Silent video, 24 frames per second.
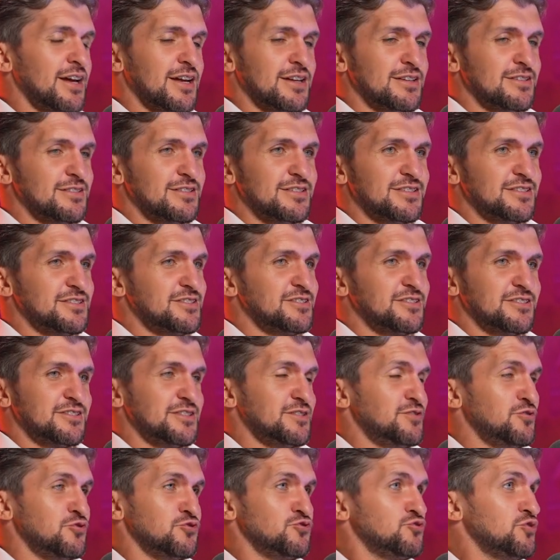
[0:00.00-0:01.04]
And it's
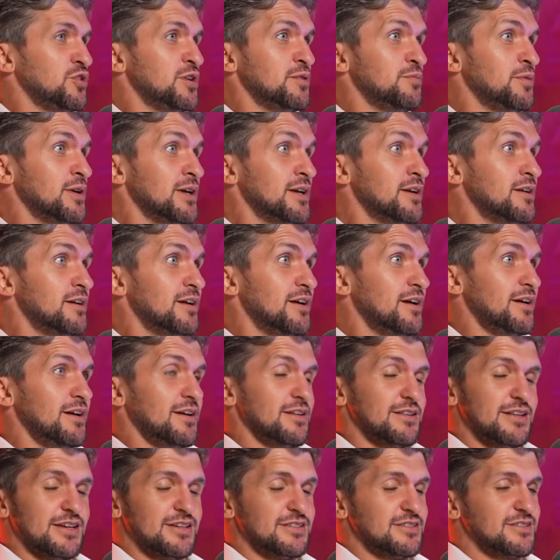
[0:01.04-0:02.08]
just, you're dreaming.
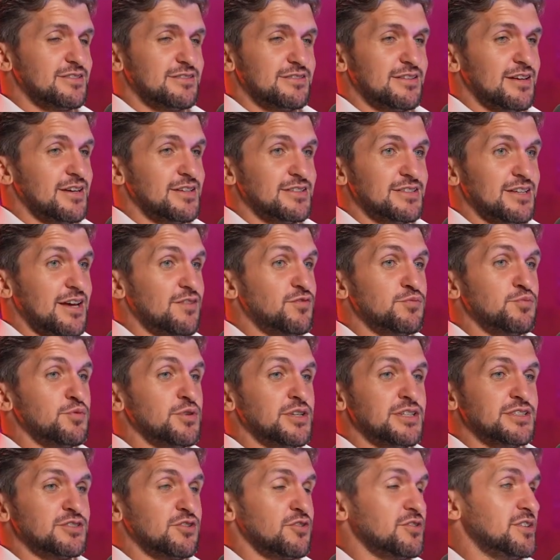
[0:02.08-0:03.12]
There's
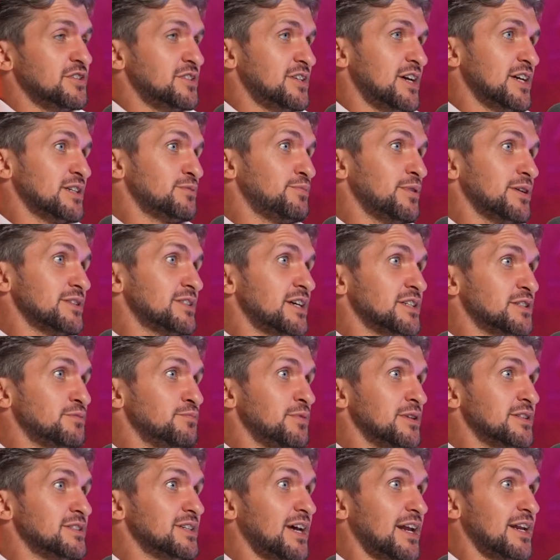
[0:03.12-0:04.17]
everybody's got this expectation
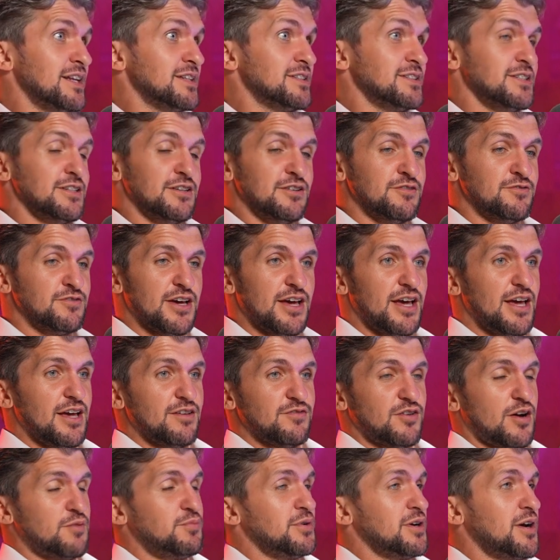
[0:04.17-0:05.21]
mentality of,
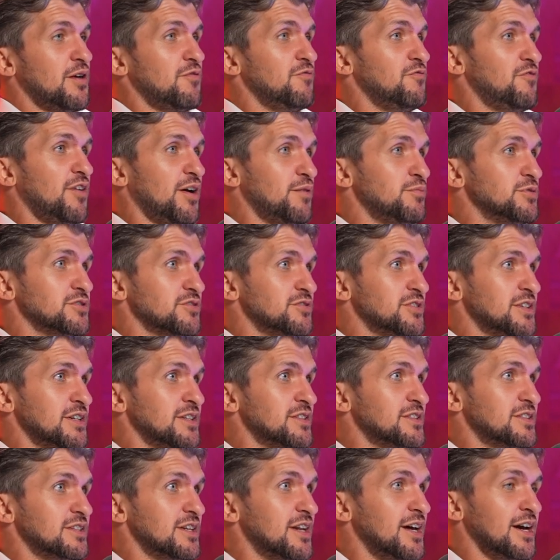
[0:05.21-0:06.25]
if I become famous on the
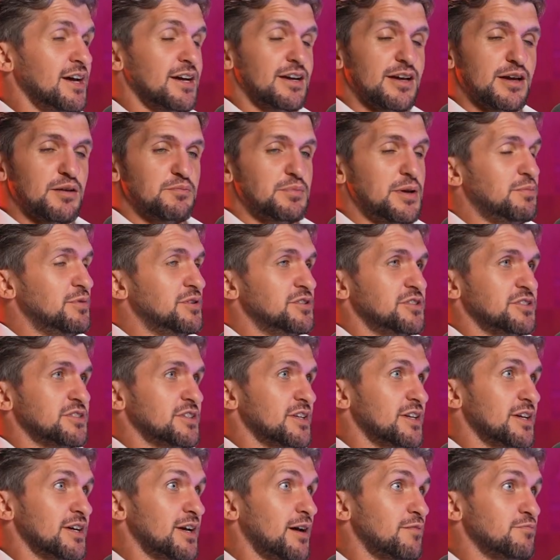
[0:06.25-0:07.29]
internet, people are
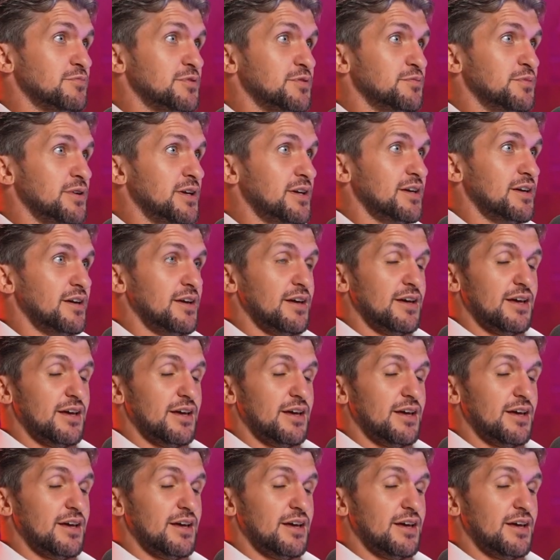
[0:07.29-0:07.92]
just going to come to me.